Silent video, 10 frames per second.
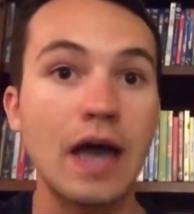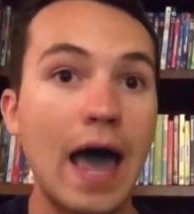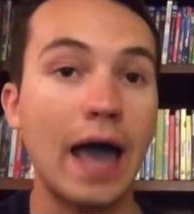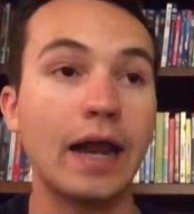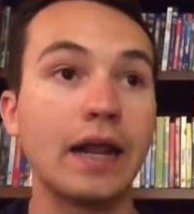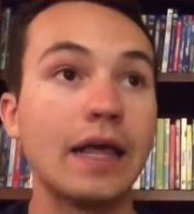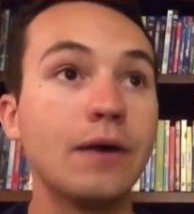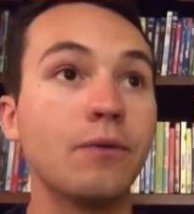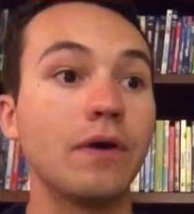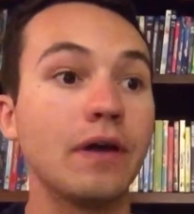and
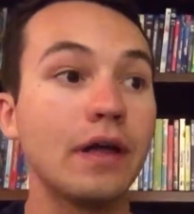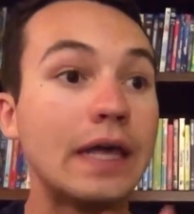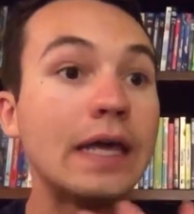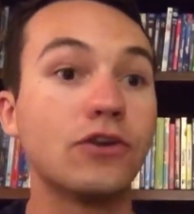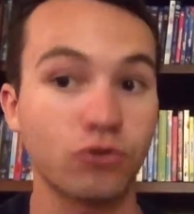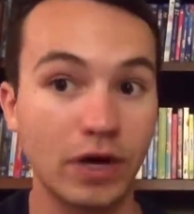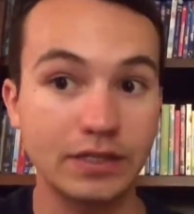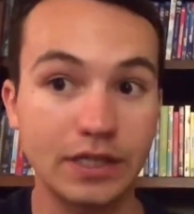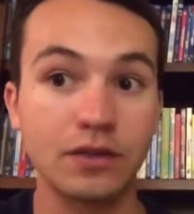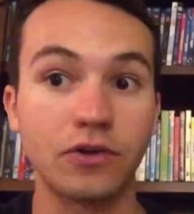he
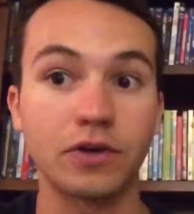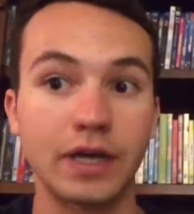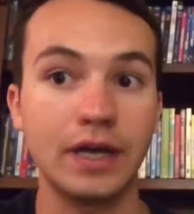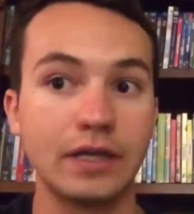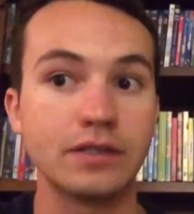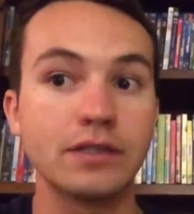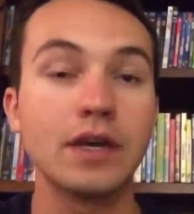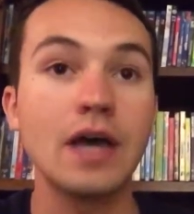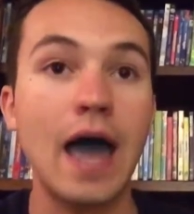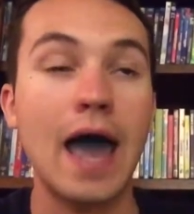trusted little kids,
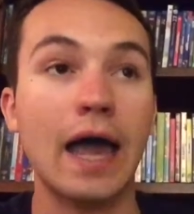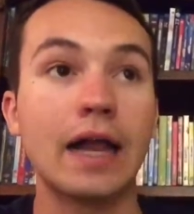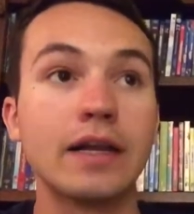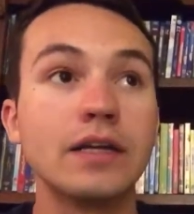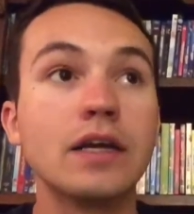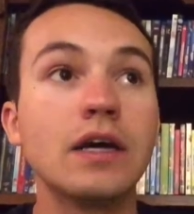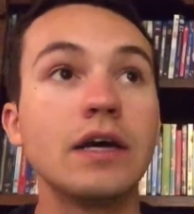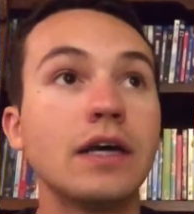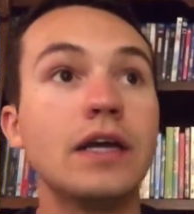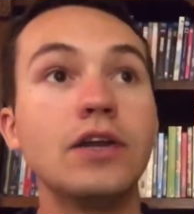and
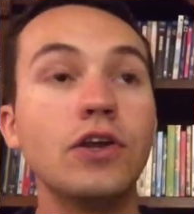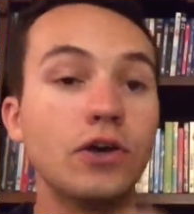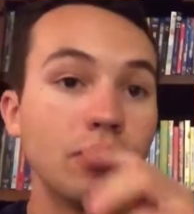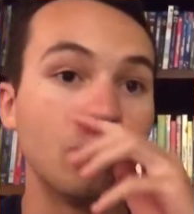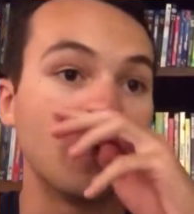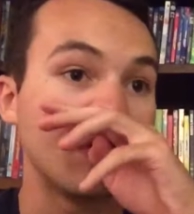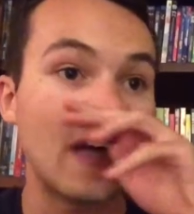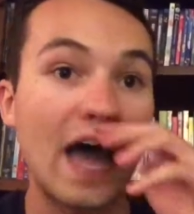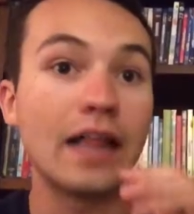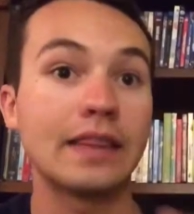he knew
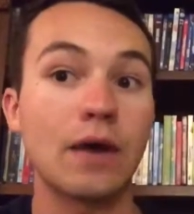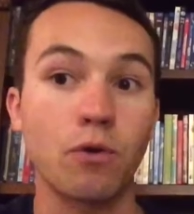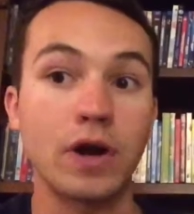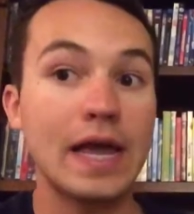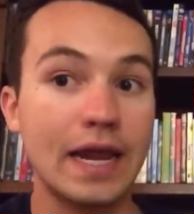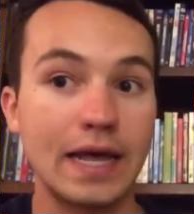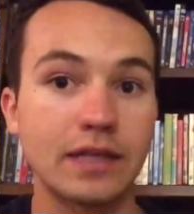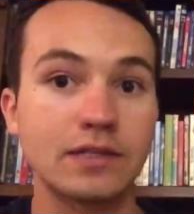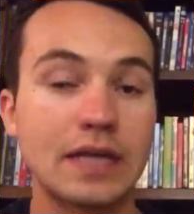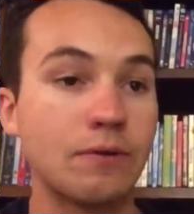that they weren't
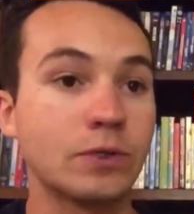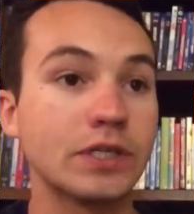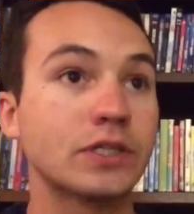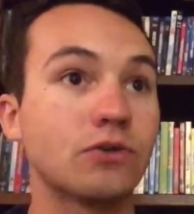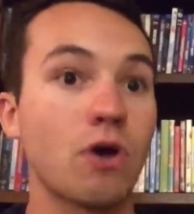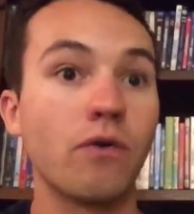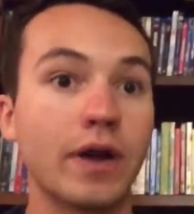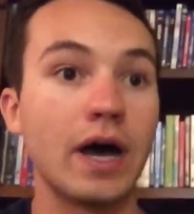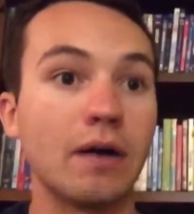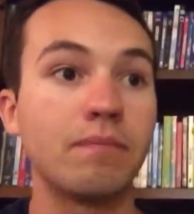idiots, they were just growing
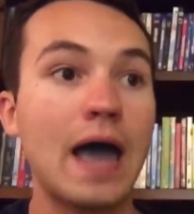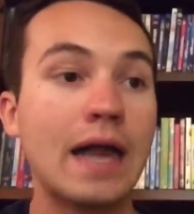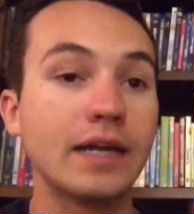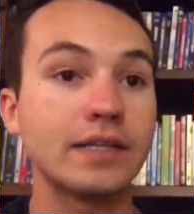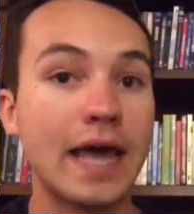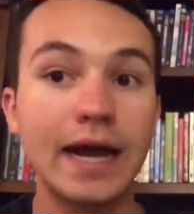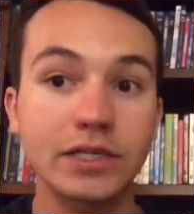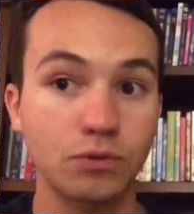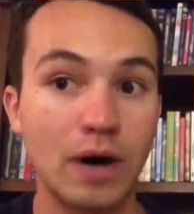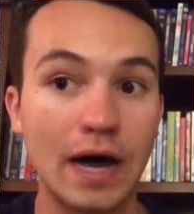up, and it
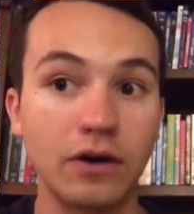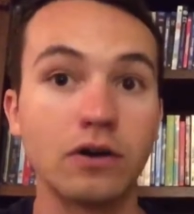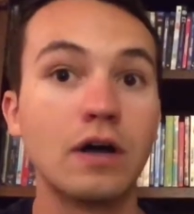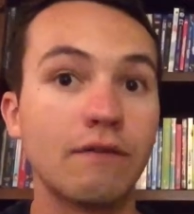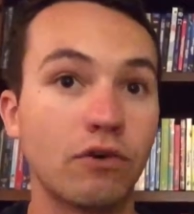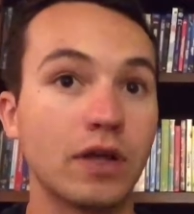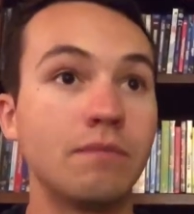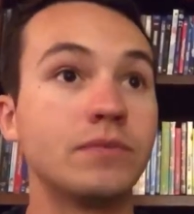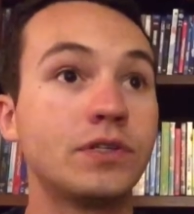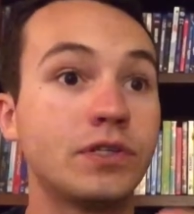takes a while for
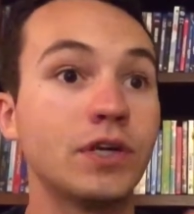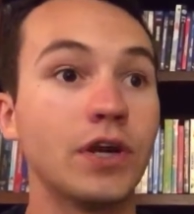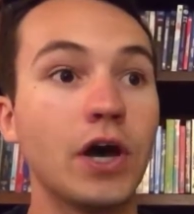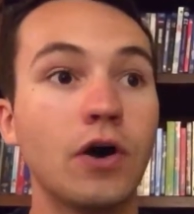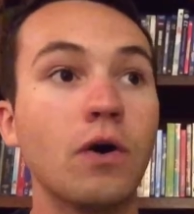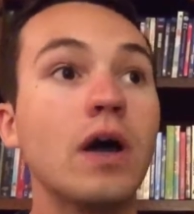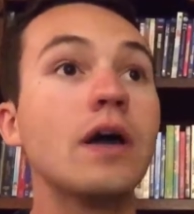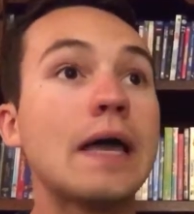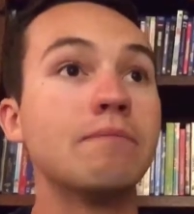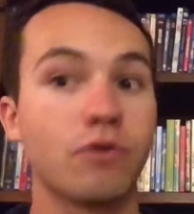them to know
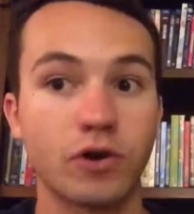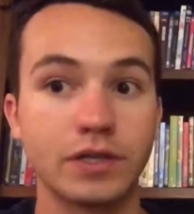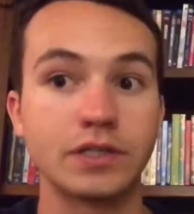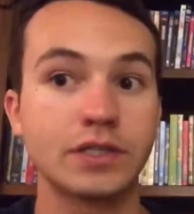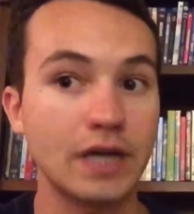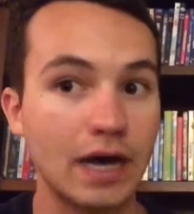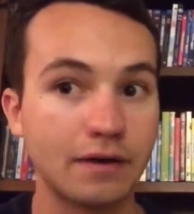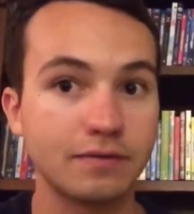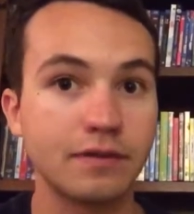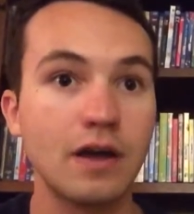important
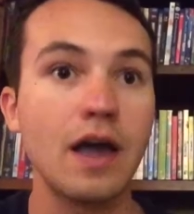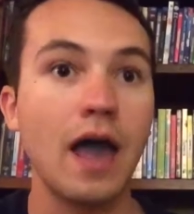stuff.